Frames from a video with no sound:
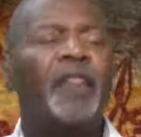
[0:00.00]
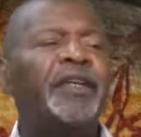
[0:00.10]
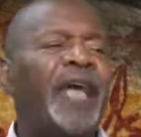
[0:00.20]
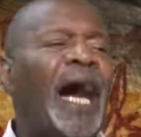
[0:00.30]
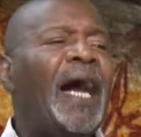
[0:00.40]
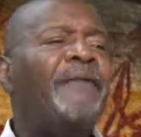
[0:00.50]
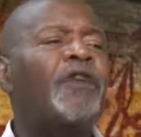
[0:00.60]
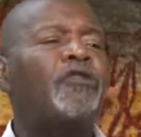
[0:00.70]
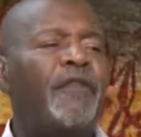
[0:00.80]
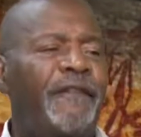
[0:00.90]
The time
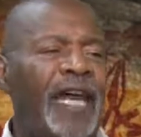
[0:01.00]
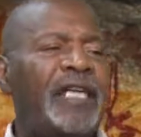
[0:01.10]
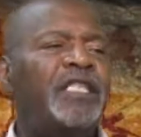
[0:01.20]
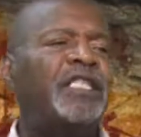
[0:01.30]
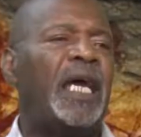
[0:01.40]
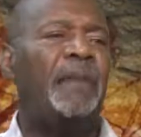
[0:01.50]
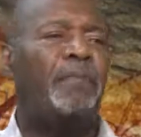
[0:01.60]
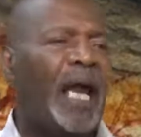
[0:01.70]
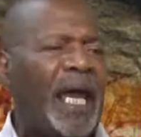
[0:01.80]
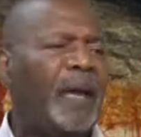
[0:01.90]
for revenge
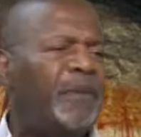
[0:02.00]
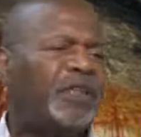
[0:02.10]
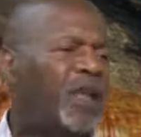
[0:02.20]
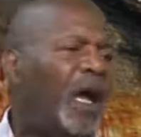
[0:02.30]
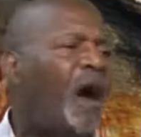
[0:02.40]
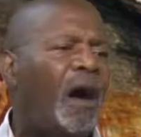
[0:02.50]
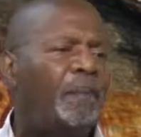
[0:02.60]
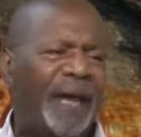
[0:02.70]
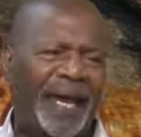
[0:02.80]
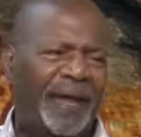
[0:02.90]
and blame is
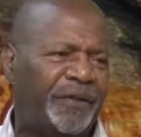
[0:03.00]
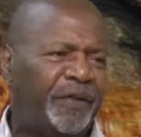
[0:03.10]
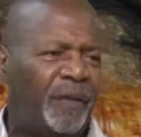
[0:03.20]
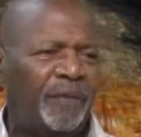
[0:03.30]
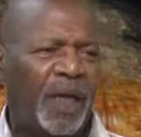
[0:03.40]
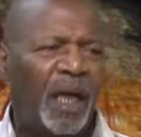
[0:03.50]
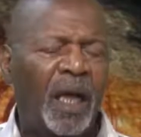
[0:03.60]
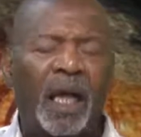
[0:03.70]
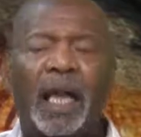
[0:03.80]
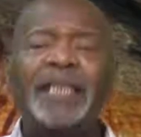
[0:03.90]
long past.
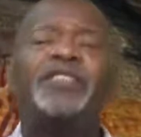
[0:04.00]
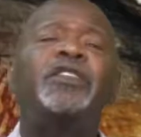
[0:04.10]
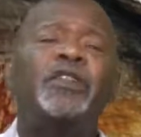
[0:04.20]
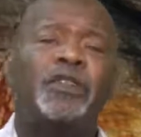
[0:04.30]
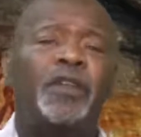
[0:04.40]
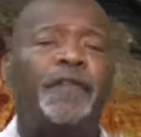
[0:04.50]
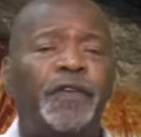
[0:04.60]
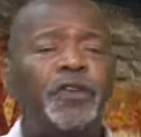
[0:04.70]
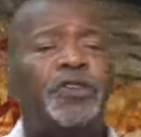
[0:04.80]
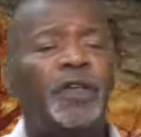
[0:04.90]
Let's look to the
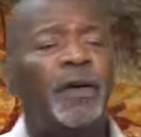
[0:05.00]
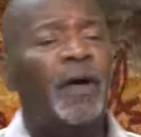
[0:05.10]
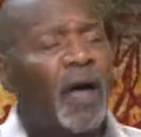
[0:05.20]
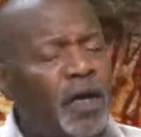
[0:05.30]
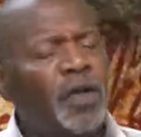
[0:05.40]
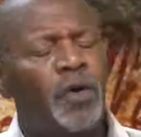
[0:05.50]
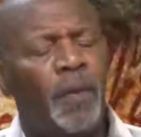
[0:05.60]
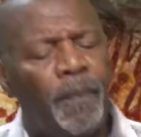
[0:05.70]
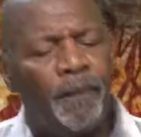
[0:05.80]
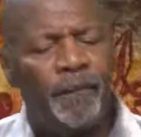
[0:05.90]
future anew.
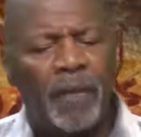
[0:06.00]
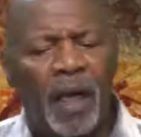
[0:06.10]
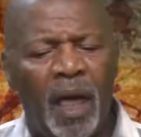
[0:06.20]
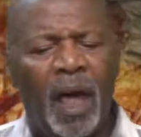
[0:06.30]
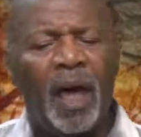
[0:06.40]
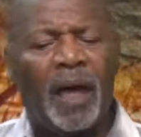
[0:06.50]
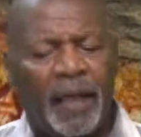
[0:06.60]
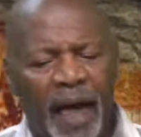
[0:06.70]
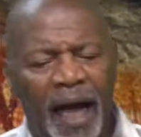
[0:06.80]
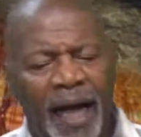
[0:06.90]

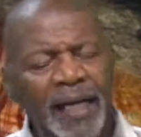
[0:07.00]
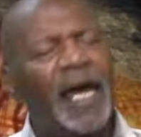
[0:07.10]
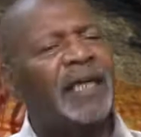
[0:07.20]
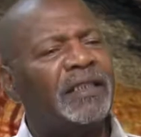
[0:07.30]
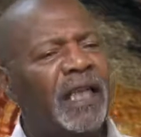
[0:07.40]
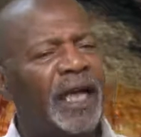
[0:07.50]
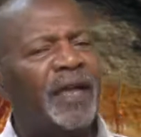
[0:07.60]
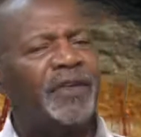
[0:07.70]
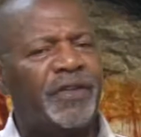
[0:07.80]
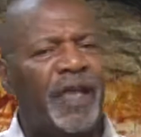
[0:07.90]
God has led
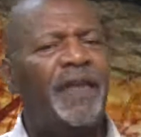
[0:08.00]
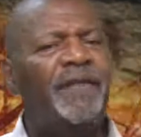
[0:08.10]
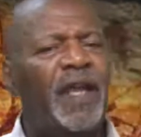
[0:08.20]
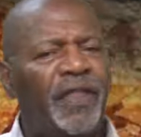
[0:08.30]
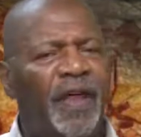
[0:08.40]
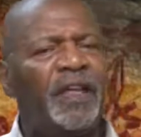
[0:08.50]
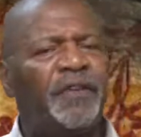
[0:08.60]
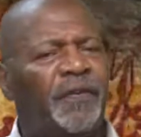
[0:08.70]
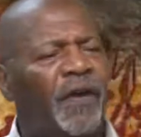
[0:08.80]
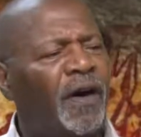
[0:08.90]
us safely
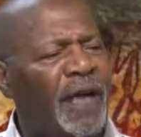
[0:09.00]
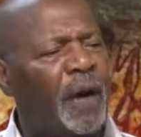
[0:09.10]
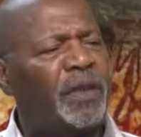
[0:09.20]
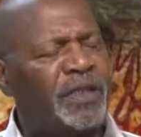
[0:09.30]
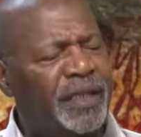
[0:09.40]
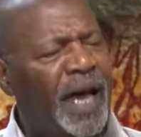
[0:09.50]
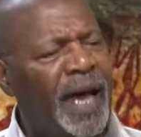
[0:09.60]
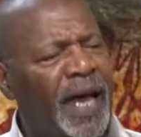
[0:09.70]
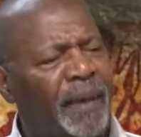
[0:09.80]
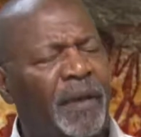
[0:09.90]
thus far. Now it's
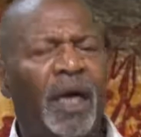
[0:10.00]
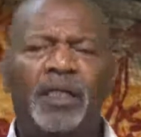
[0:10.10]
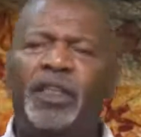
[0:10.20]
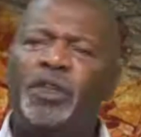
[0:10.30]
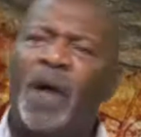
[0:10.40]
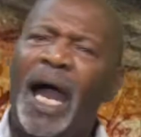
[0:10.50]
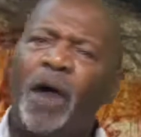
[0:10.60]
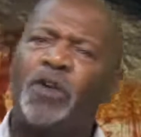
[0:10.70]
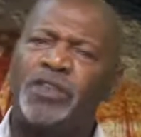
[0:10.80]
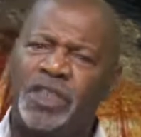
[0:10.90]
time to do
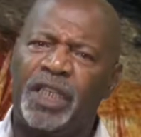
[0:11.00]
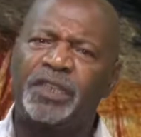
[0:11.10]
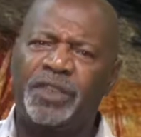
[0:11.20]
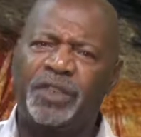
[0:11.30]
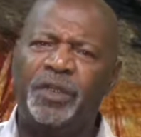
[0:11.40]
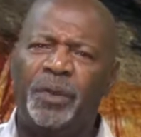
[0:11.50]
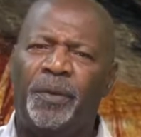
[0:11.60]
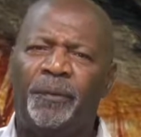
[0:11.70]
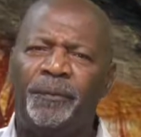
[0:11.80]
our just due.